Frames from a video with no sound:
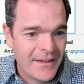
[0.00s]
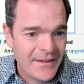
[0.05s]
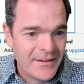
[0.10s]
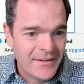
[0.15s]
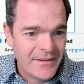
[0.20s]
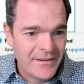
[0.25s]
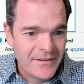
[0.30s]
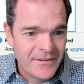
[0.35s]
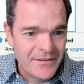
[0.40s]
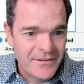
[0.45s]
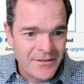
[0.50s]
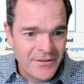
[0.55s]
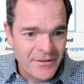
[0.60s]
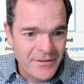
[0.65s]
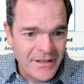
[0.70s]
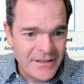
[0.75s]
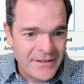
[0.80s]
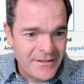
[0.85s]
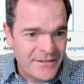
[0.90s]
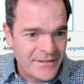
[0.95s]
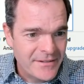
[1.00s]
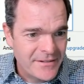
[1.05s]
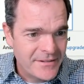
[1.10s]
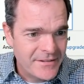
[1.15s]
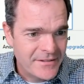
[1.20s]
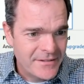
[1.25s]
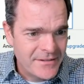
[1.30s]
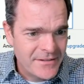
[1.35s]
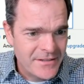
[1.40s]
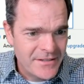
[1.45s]
So
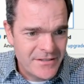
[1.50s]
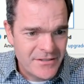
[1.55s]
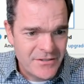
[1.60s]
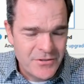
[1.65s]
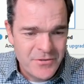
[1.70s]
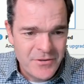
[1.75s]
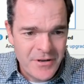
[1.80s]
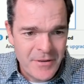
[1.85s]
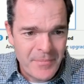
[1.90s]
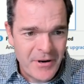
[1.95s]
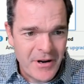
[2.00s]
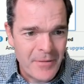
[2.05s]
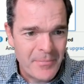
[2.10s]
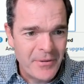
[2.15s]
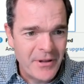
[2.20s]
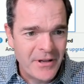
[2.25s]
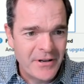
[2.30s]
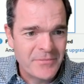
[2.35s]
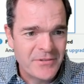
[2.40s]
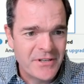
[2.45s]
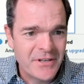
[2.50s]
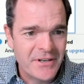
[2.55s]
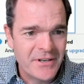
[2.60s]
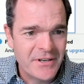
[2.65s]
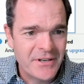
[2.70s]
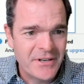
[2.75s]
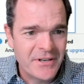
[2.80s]
let's just tune up a couple items here. One,